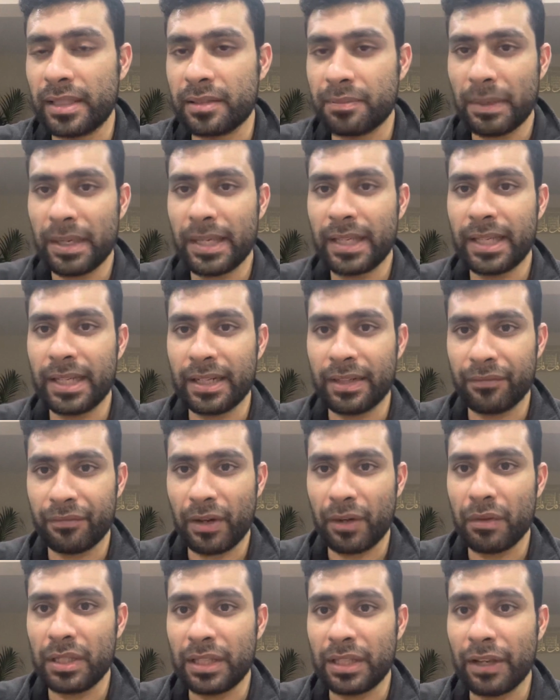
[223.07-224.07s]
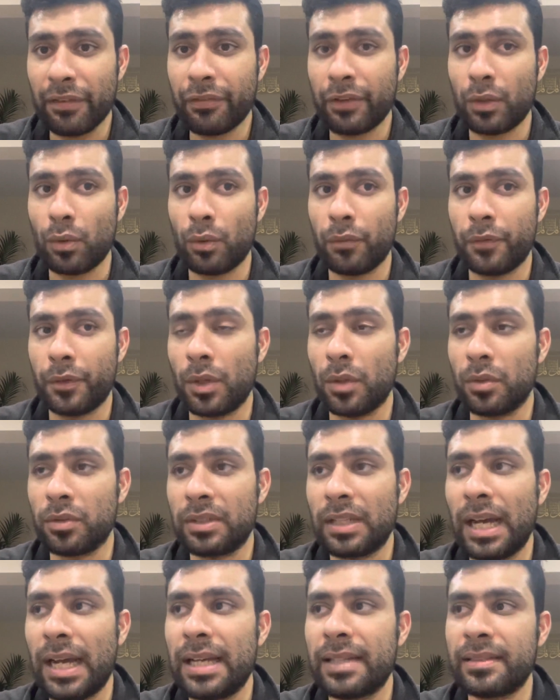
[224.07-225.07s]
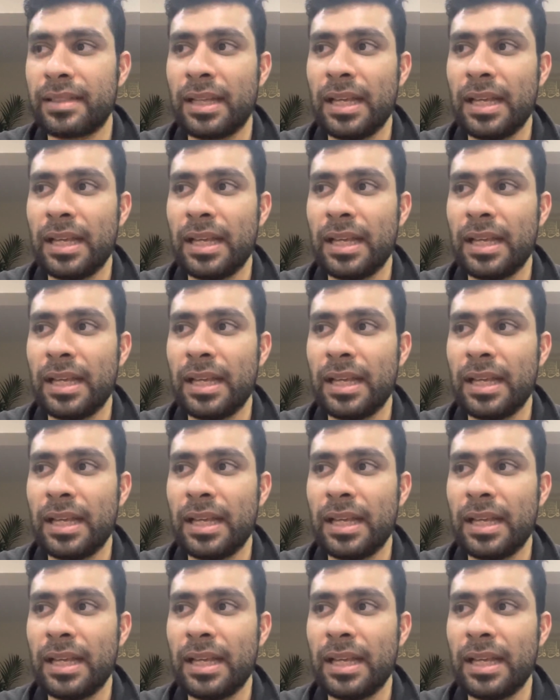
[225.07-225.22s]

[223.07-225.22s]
It's making it very difficult for those guys.